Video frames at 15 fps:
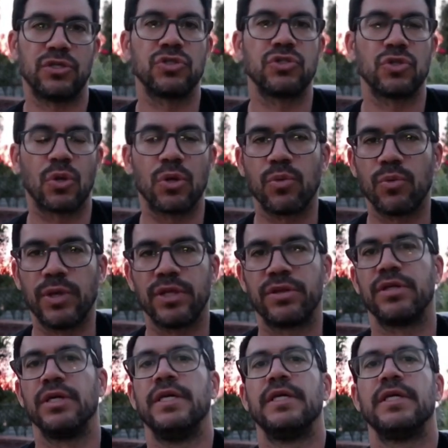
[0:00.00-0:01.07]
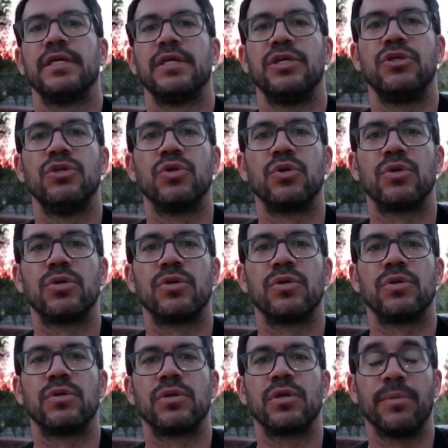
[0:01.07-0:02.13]
to start with,
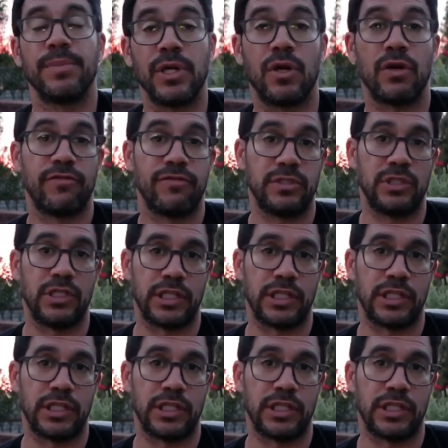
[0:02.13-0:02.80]
you're coming off as